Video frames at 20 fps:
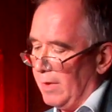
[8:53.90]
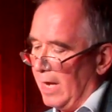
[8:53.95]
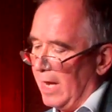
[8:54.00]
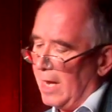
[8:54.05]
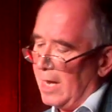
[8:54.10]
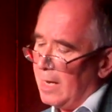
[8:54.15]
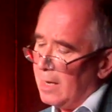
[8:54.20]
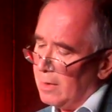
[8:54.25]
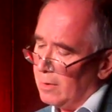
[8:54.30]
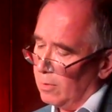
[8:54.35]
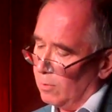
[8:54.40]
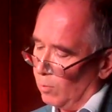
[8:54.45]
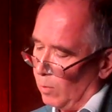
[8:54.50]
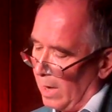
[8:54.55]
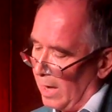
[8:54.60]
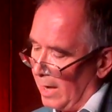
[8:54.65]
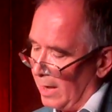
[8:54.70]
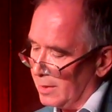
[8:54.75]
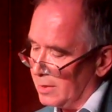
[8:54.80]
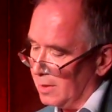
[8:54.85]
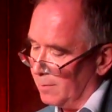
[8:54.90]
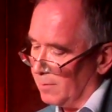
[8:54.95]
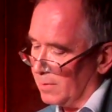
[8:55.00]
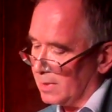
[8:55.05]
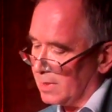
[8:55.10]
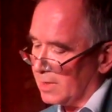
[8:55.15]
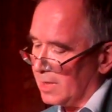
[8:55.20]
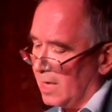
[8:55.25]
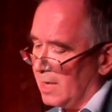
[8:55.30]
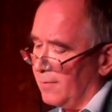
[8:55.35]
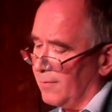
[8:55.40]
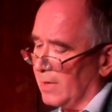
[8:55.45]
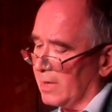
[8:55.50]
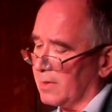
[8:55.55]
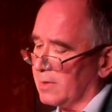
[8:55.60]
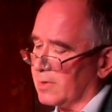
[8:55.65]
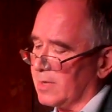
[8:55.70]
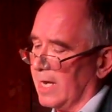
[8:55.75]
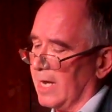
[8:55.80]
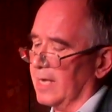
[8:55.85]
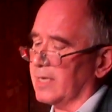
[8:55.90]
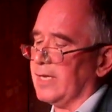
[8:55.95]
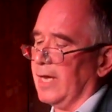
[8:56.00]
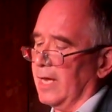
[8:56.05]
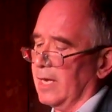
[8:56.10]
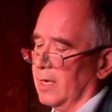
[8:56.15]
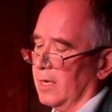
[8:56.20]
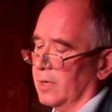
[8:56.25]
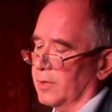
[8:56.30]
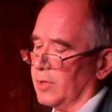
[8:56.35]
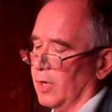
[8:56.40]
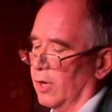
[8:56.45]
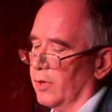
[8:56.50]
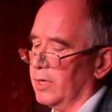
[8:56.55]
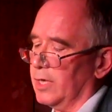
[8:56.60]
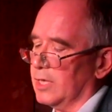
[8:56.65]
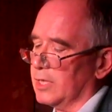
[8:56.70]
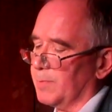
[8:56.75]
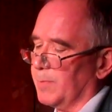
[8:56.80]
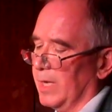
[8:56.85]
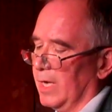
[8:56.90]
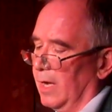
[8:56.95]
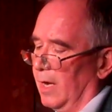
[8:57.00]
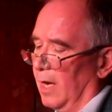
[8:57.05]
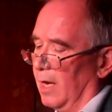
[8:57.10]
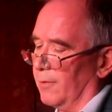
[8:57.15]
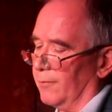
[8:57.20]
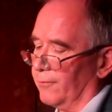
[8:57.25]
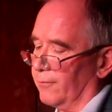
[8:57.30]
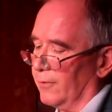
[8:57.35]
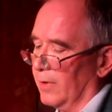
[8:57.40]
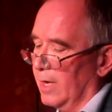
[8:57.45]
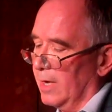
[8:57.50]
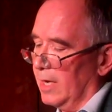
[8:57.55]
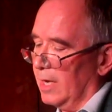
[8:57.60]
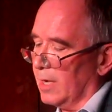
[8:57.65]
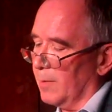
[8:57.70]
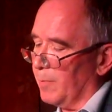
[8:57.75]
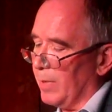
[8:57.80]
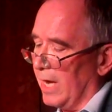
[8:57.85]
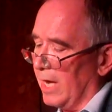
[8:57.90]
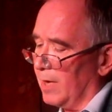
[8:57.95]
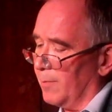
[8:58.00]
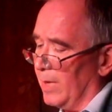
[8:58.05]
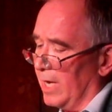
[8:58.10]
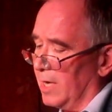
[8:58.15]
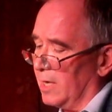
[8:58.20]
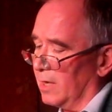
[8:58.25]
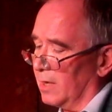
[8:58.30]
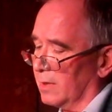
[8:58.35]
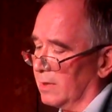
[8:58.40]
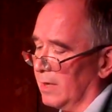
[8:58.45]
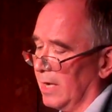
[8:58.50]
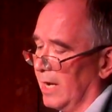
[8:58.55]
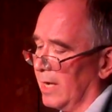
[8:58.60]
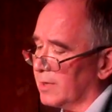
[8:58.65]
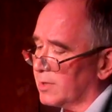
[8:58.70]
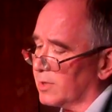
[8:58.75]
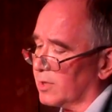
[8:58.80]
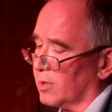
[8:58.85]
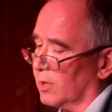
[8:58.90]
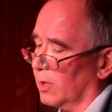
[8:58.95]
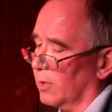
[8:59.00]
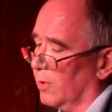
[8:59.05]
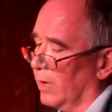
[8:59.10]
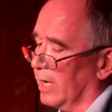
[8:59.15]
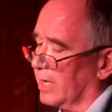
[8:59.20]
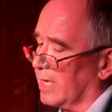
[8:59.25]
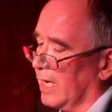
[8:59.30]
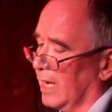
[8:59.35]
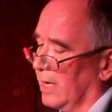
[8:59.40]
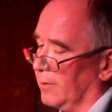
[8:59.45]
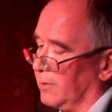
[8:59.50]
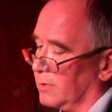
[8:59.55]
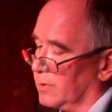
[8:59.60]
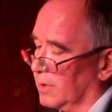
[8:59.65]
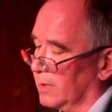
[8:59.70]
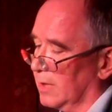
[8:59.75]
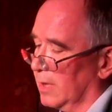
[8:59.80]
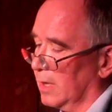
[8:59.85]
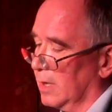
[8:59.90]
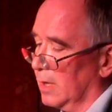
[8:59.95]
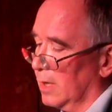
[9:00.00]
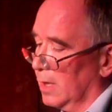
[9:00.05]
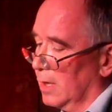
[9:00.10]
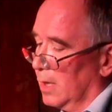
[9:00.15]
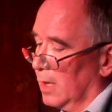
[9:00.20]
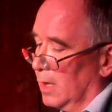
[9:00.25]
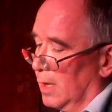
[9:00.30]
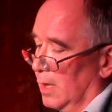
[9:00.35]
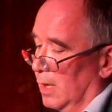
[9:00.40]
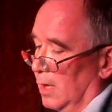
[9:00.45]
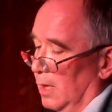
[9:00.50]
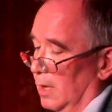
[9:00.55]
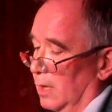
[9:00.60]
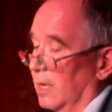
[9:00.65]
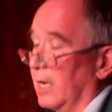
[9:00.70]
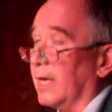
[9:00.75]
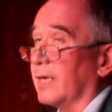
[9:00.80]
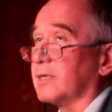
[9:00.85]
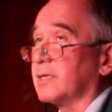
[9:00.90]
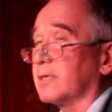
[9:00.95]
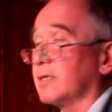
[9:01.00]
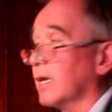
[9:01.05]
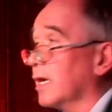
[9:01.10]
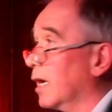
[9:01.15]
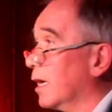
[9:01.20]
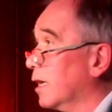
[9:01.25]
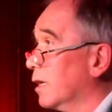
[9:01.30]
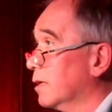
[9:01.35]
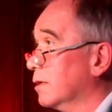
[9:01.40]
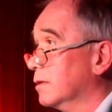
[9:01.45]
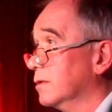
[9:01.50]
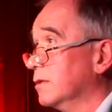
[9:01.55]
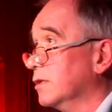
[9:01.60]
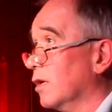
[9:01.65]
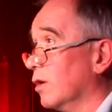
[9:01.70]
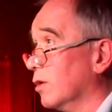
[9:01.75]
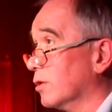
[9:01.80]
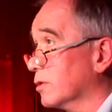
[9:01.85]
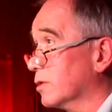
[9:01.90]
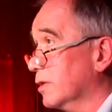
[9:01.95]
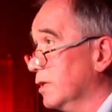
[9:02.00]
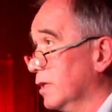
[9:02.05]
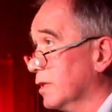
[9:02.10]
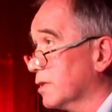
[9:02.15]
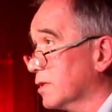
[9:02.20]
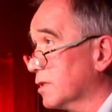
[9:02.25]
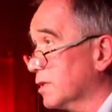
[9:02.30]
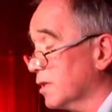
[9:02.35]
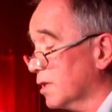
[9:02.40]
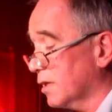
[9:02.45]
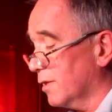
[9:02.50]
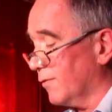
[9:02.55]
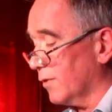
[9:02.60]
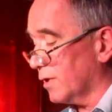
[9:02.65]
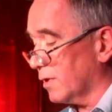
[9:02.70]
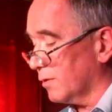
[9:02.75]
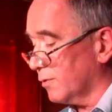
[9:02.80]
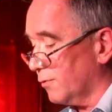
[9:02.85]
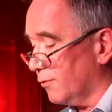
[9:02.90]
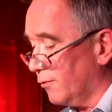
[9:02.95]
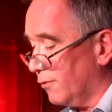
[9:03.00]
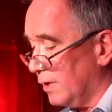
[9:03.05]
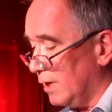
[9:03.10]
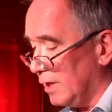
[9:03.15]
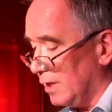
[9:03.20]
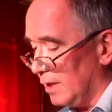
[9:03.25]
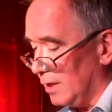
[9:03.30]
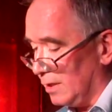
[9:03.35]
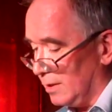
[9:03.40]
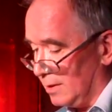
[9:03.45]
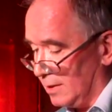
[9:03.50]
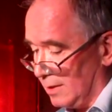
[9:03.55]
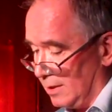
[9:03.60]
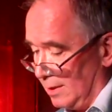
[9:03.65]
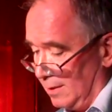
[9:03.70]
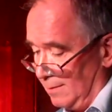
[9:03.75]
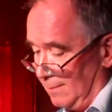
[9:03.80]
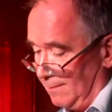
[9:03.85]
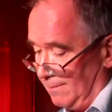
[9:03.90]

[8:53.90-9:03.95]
They wired him the savings they had held on his behalf in a Panamanian escrow account, lest they're not insignificant fees.